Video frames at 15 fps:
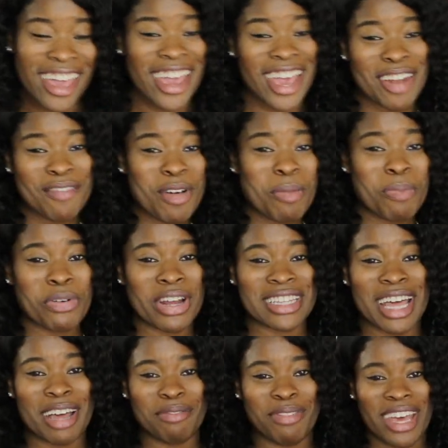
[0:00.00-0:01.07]
animal print,
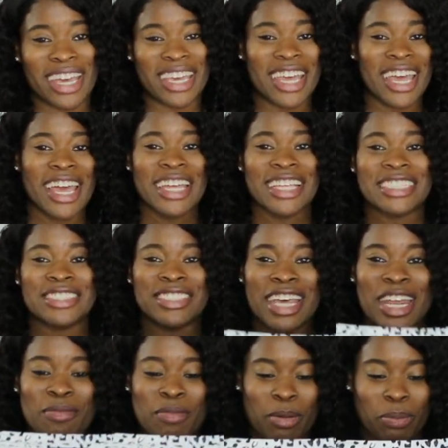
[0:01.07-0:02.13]
I beg. This is
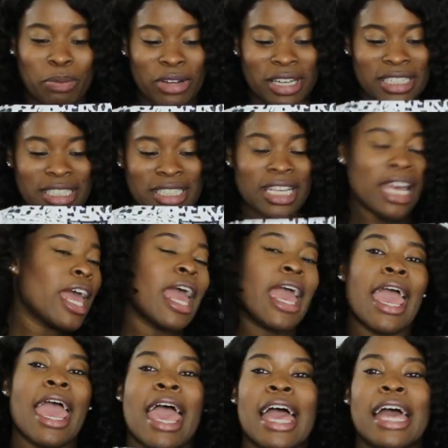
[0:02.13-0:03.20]
animal print
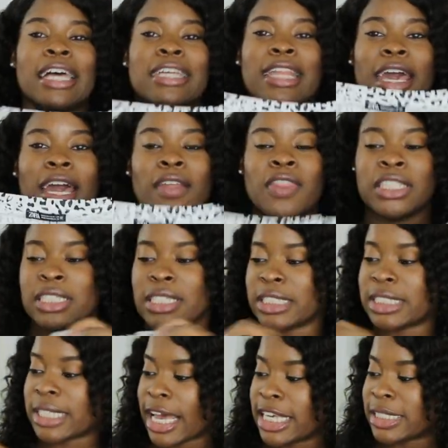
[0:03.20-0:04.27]
and I got this in a
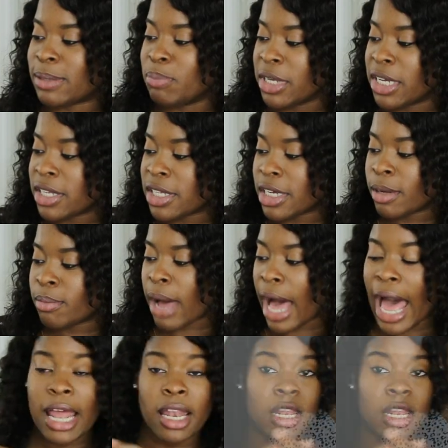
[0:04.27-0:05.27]
size medium. I